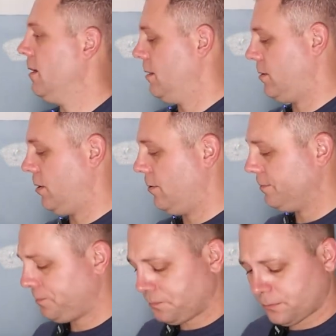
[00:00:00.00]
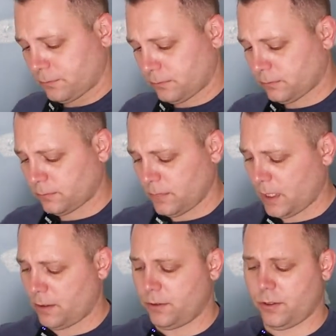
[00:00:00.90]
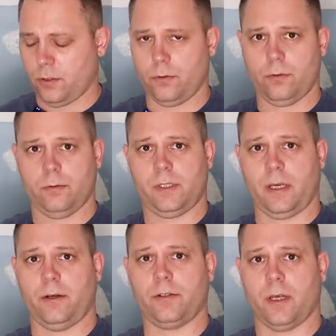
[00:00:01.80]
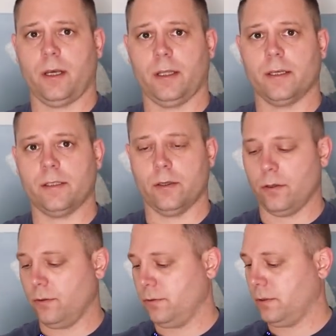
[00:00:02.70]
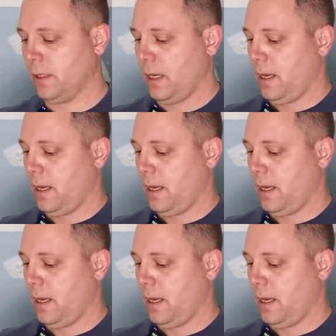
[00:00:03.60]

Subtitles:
So there's two sanders that I like to use.